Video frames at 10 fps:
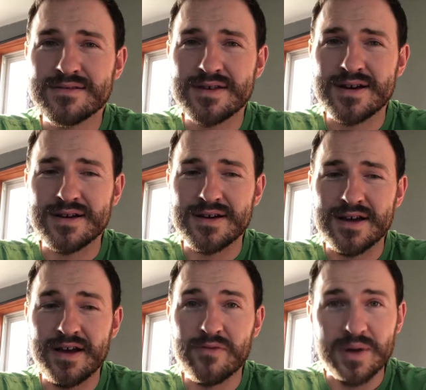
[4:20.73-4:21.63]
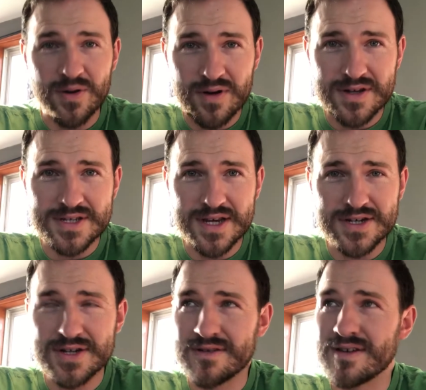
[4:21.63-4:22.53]
a government
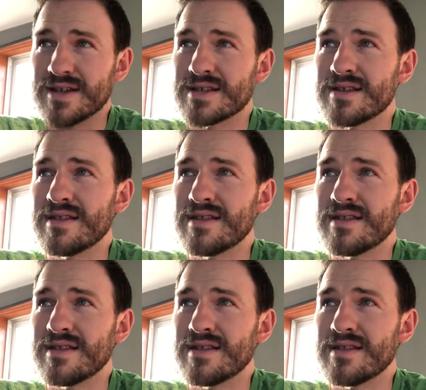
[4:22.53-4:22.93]
organization does it,